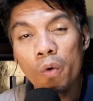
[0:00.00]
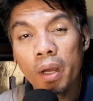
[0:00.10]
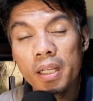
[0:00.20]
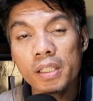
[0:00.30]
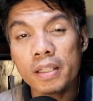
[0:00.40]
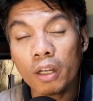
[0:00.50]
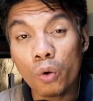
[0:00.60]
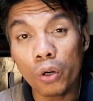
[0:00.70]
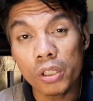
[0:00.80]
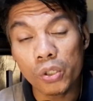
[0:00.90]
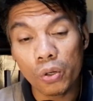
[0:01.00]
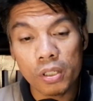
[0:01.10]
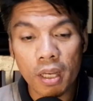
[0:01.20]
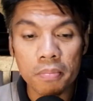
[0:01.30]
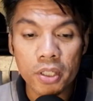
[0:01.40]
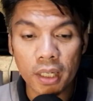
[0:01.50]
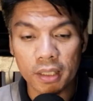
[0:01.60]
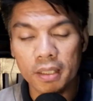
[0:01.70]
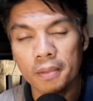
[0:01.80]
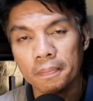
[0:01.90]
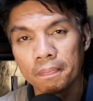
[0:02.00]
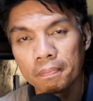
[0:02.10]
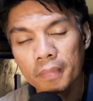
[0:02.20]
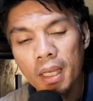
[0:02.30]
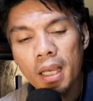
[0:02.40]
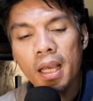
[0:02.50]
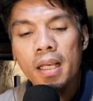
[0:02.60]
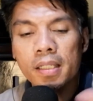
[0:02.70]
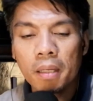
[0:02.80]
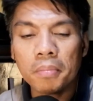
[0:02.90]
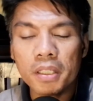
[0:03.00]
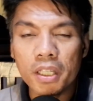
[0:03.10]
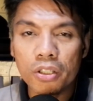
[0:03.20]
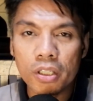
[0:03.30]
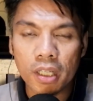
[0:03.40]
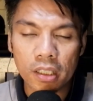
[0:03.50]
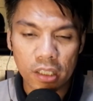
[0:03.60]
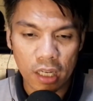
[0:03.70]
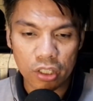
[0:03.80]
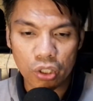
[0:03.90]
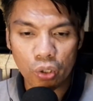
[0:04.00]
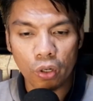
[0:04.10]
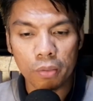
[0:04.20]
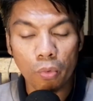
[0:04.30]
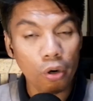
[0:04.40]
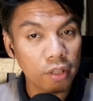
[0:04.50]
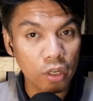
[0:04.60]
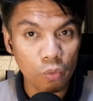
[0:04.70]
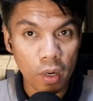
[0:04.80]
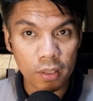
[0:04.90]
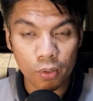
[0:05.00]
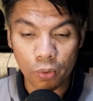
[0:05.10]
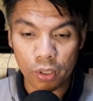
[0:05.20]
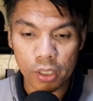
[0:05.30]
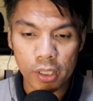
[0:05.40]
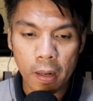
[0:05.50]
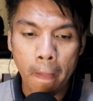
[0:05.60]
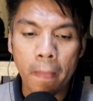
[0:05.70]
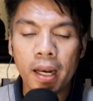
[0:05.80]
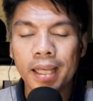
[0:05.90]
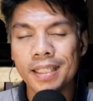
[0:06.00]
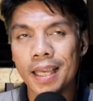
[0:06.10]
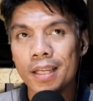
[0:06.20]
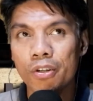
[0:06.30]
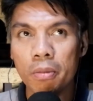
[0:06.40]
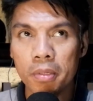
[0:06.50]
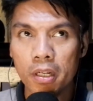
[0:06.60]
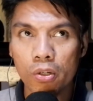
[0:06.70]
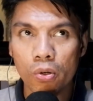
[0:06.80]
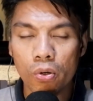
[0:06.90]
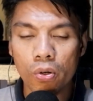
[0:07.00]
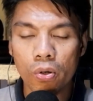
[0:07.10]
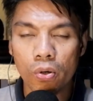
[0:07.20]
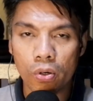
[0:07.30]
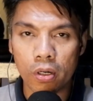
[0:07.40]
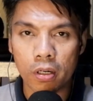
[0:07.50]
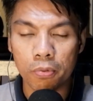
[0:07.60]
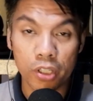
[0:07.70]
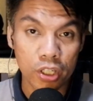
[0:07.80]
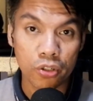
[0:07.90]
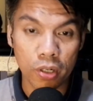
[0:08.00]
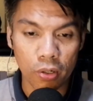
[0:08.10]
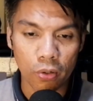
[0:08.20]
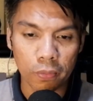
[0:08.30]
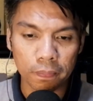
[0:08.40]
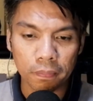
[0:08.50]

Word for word: what is the course or subject? Some decisions can touch on more than one course, like say criminal law or procedural law.